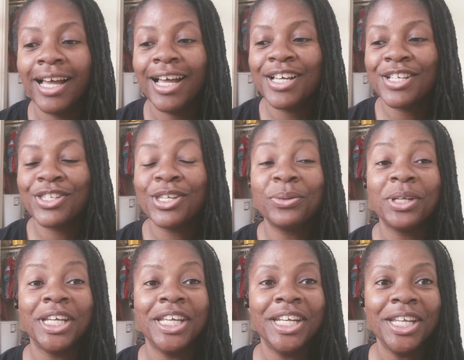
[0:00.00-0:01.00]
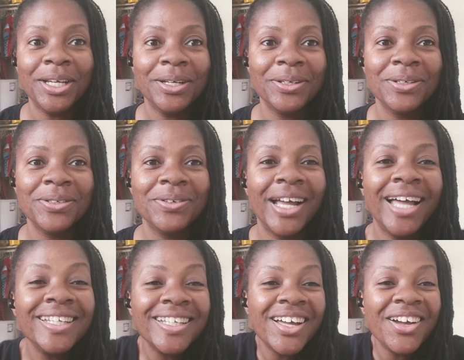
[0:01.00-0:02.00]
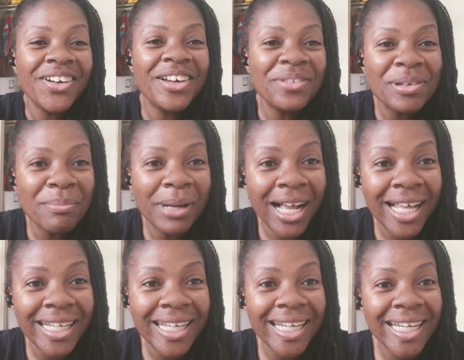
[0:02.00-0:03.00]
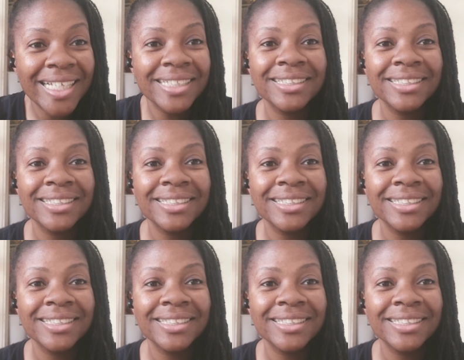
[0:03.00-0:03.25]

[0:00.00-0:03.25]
So, anywho, hello everybody.